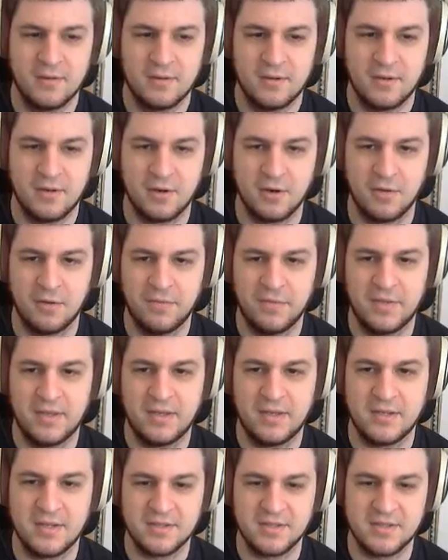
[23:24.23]
Or hopefully he
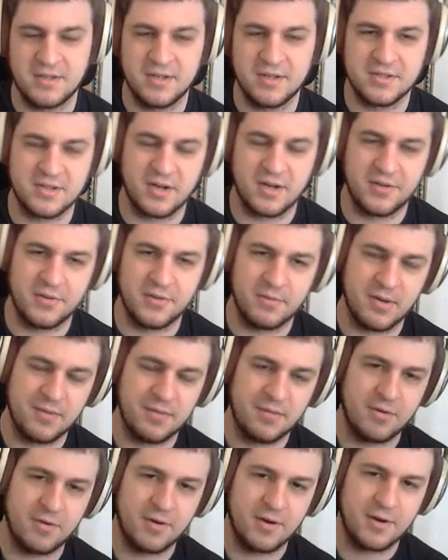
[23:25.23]
doesn't discard the red
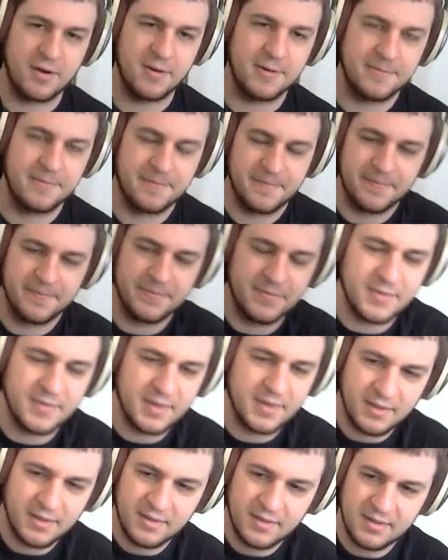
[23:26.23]
4.
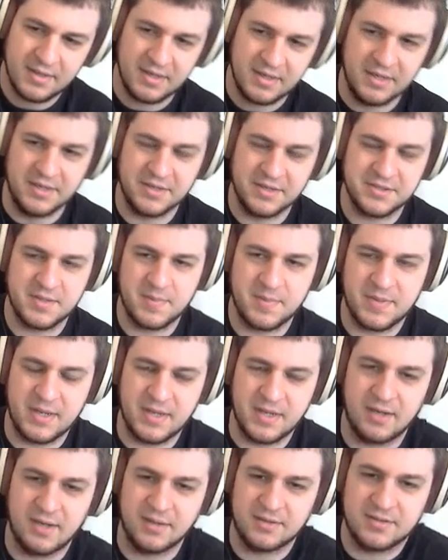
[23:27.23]
And he does something
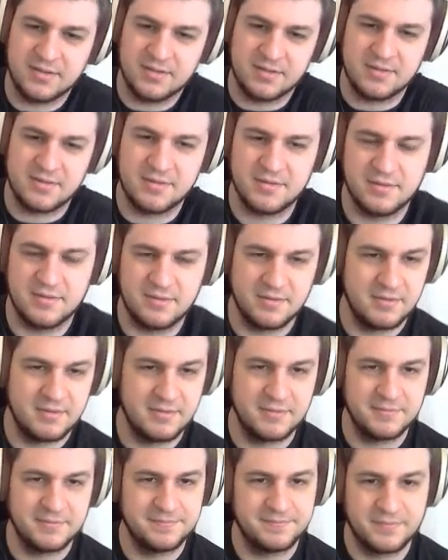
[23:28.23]
else.
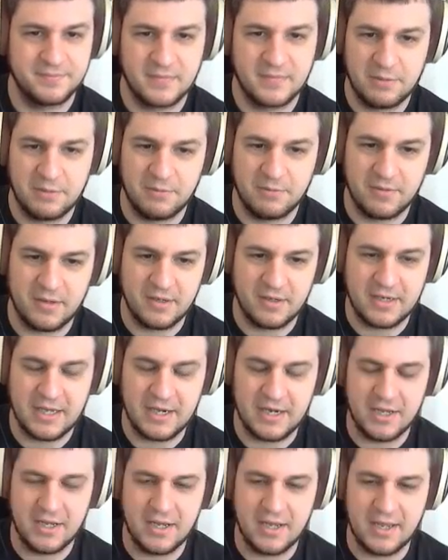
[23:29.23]

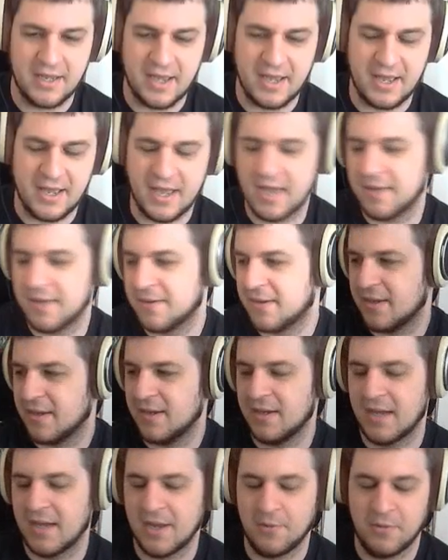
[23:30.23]
Kind of, yeah,
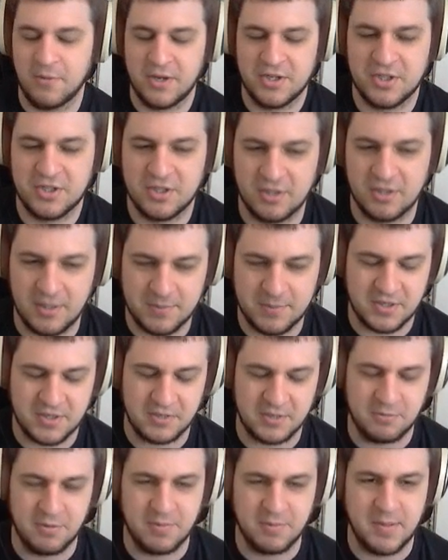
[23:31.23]
I wish
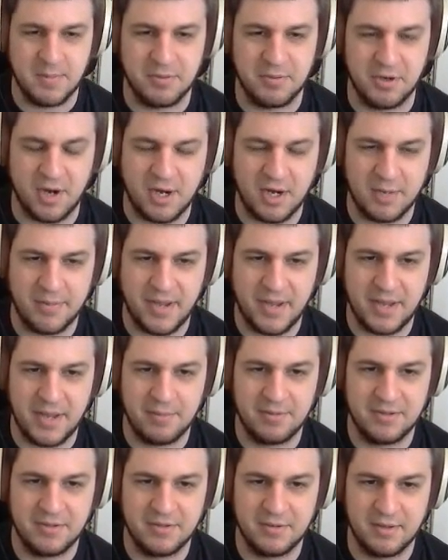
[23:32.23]
Libster would be preoccupied
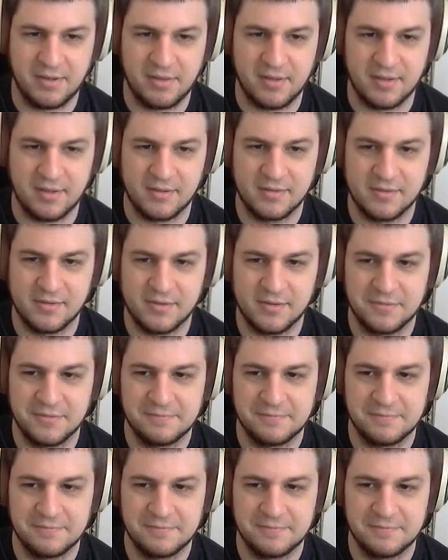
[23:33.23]
with doing things.